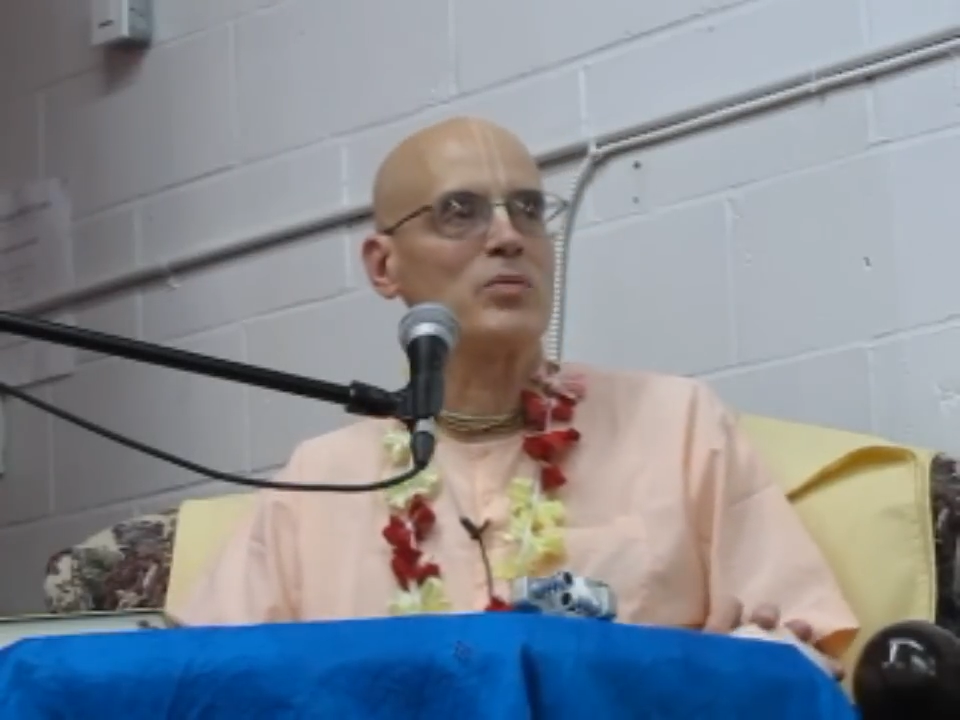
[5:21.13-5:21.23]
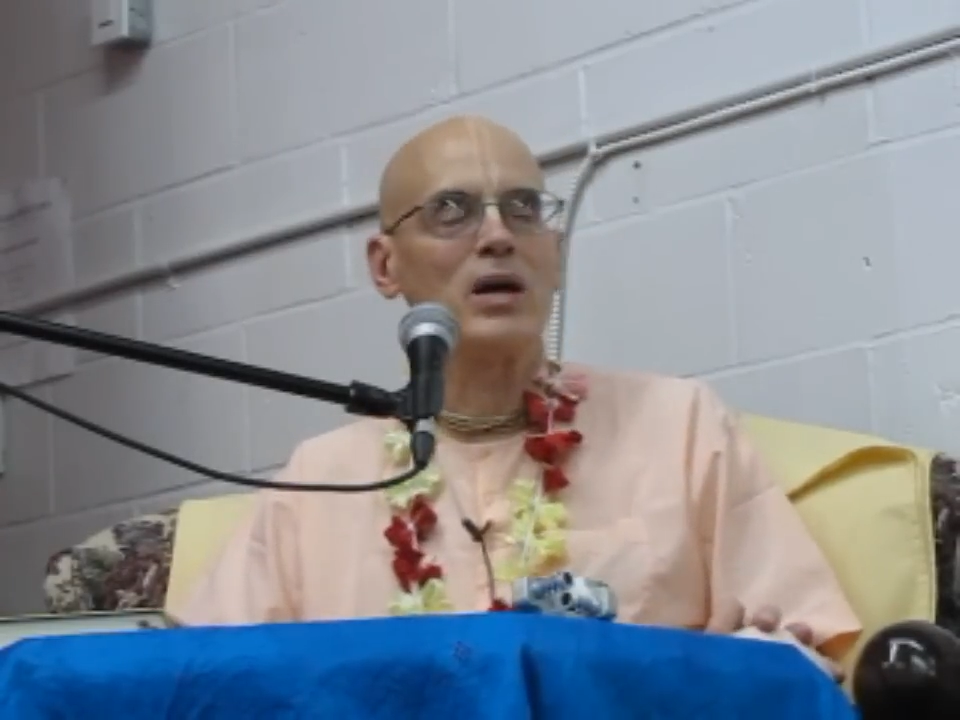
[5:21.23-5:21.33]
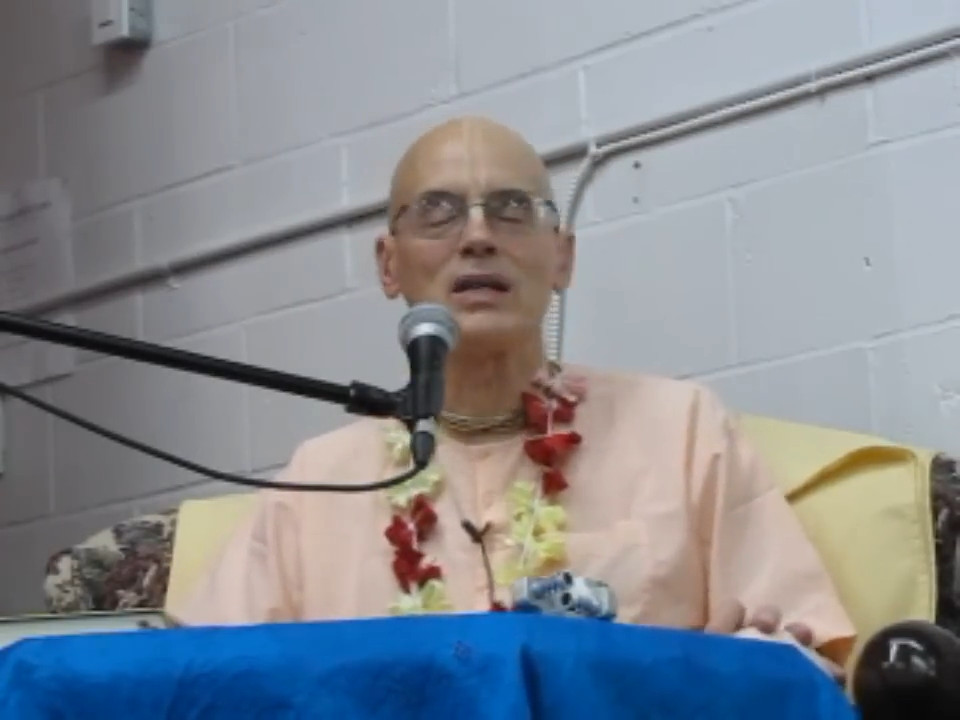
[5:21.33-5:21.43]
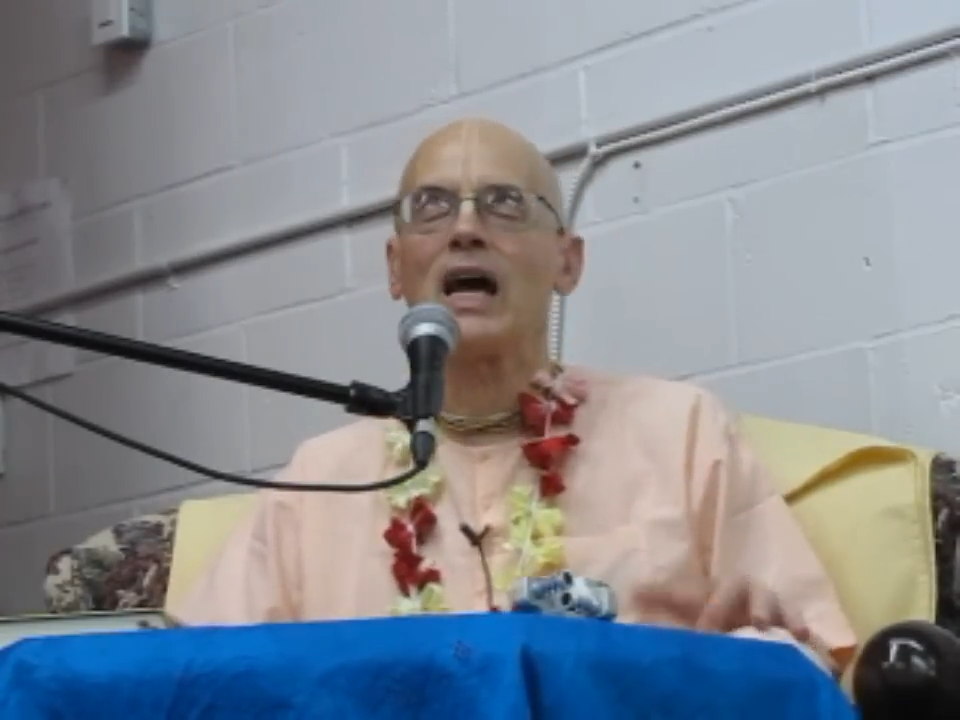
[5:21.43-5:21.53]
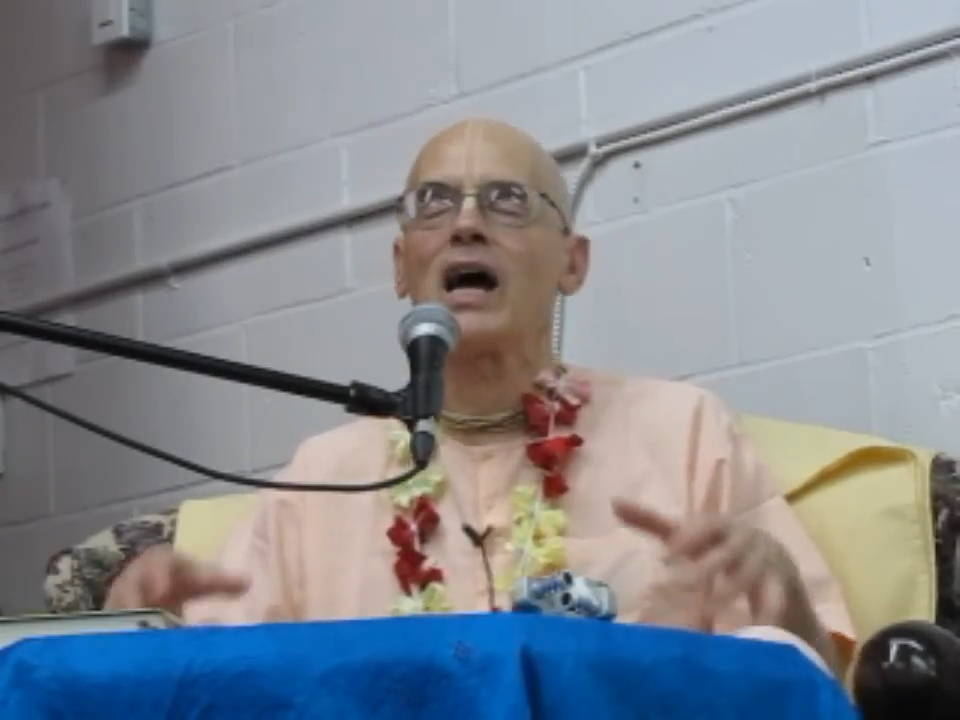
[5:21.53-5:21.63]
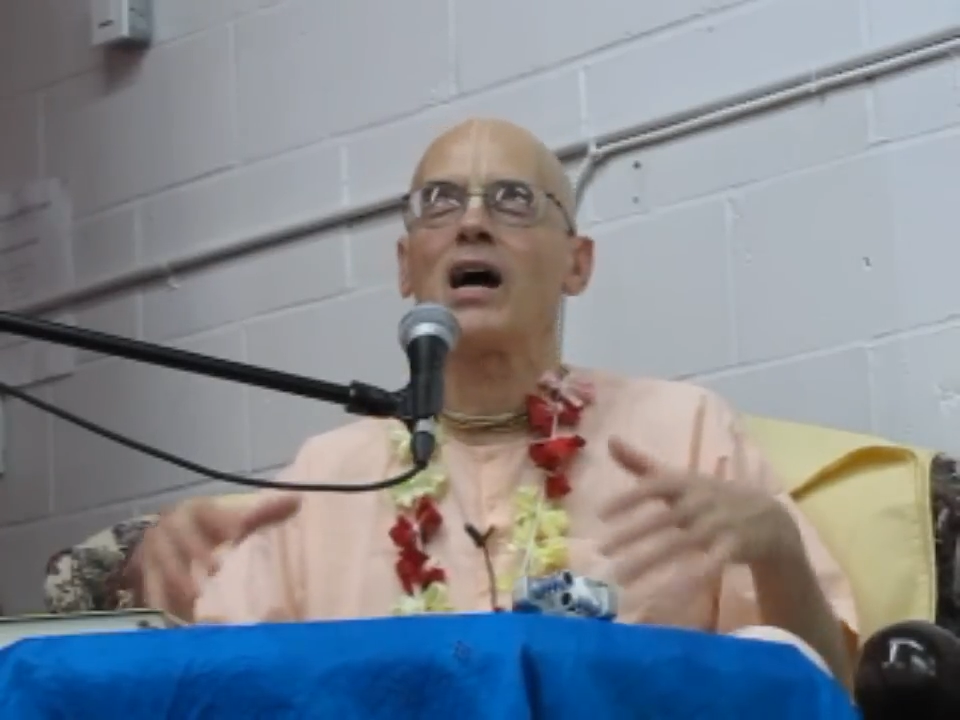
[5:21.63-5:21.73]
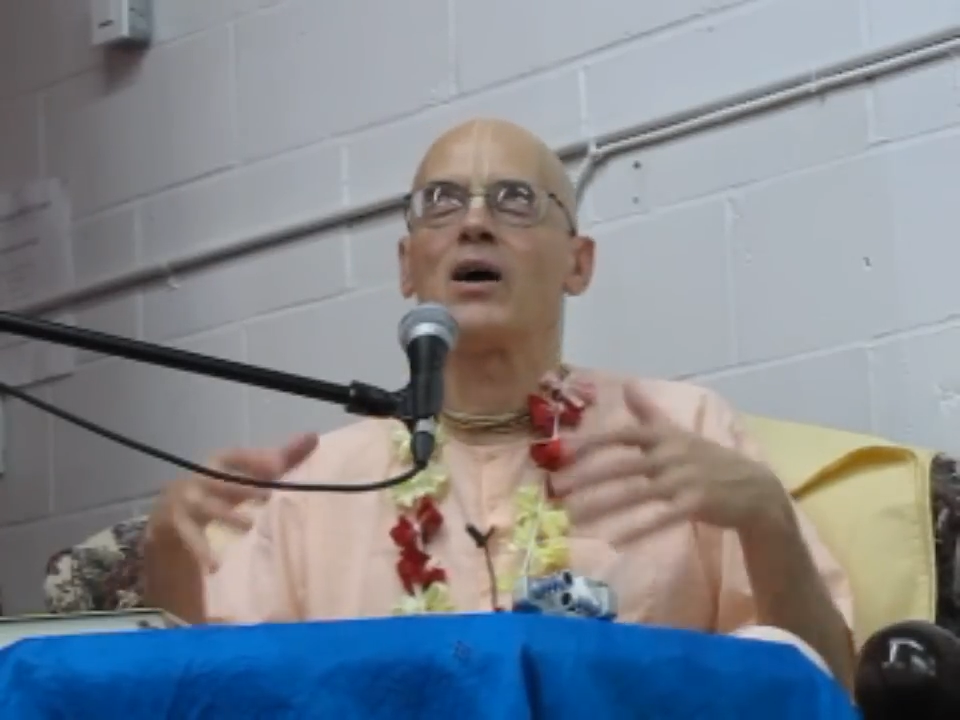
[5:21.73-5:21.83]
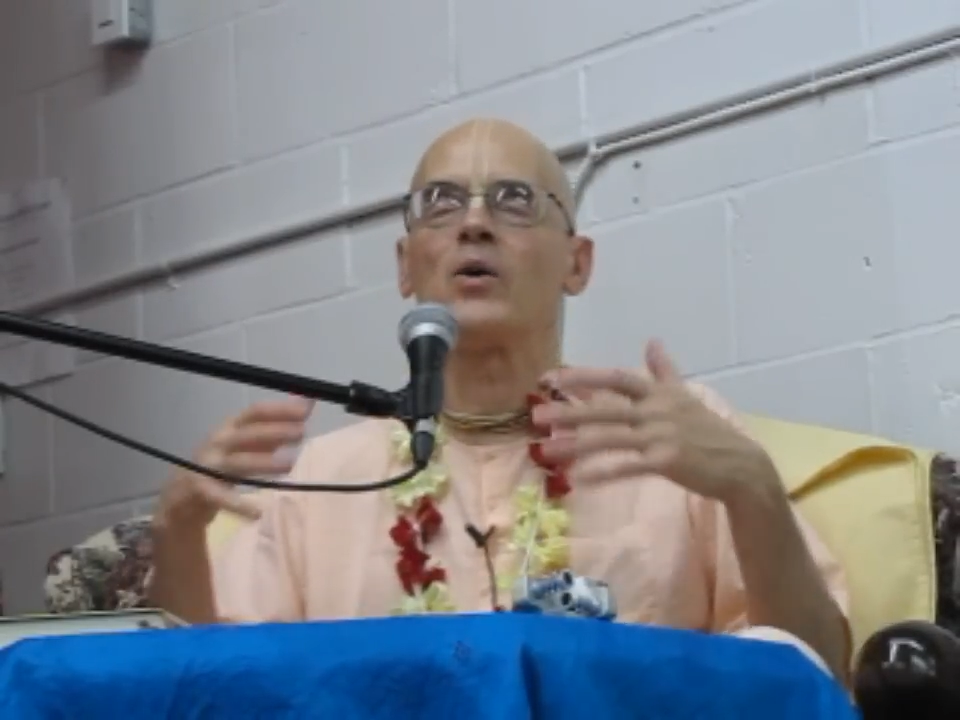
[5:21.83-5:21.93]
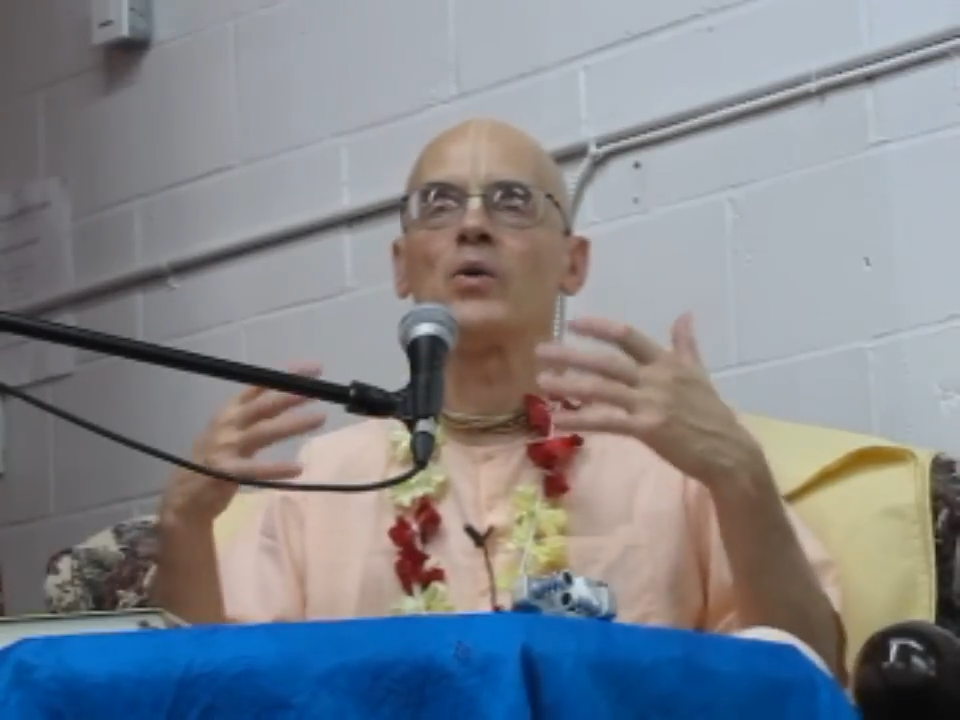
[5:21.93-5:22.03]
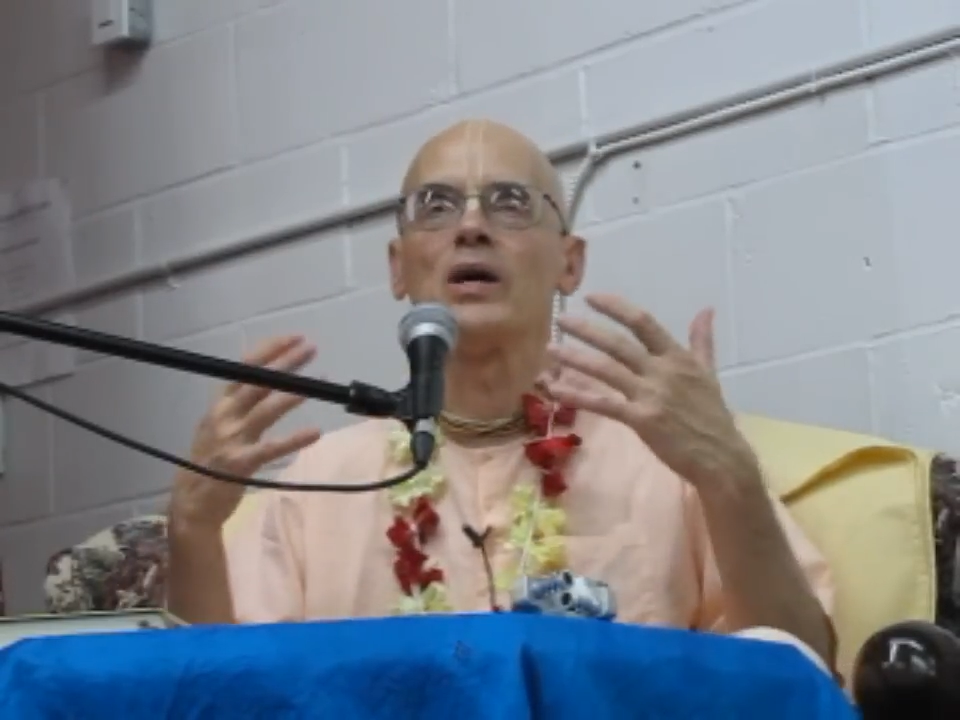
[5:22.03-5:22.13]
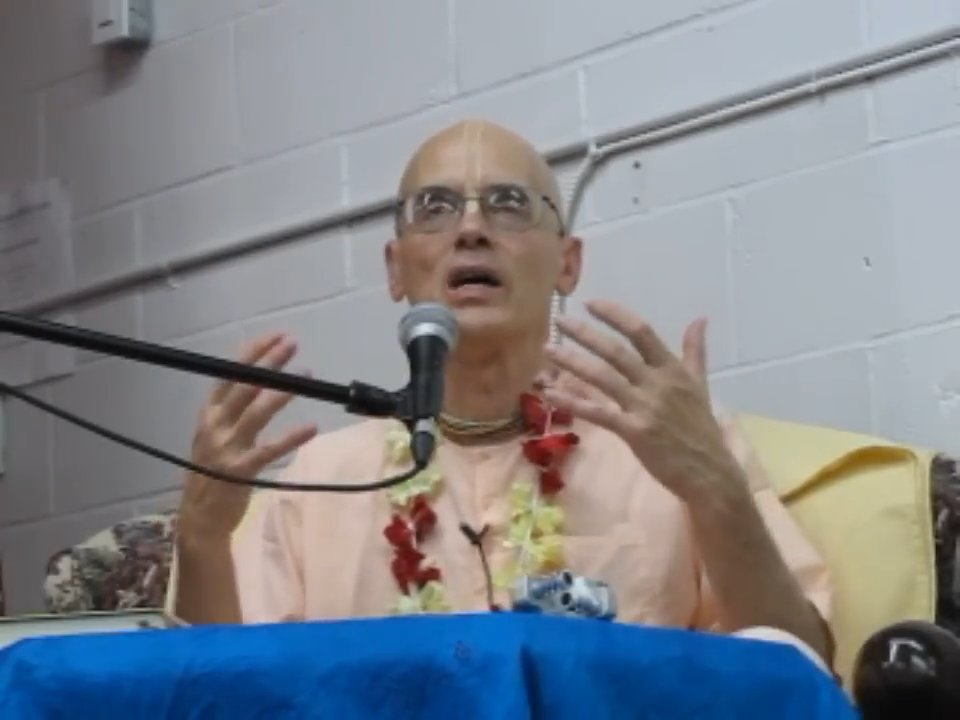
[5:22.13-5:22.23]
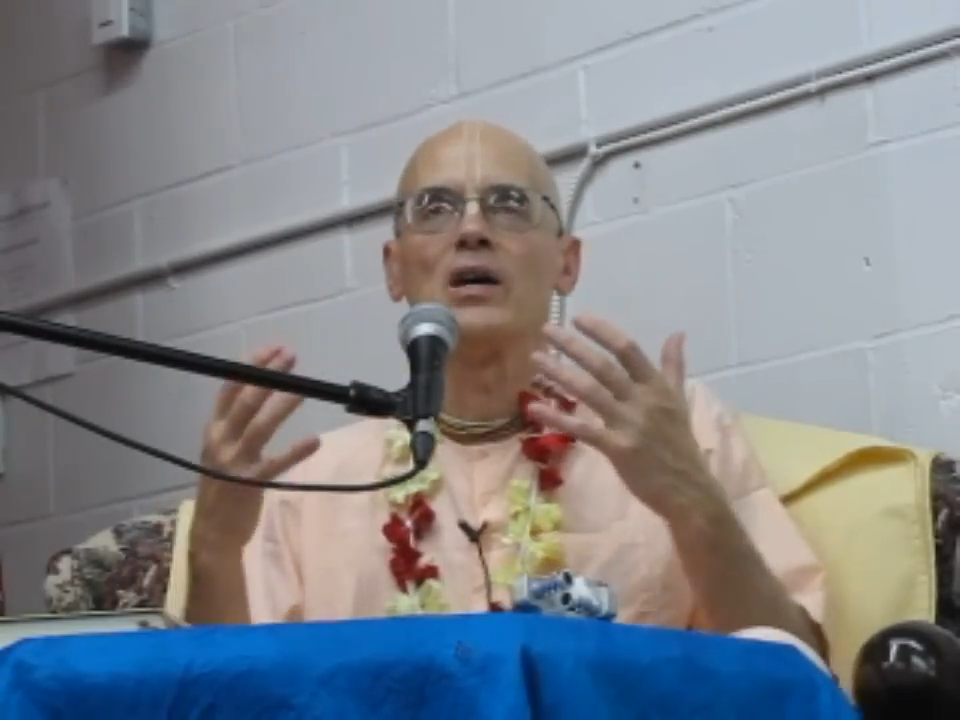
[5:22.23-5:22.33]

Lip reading: about how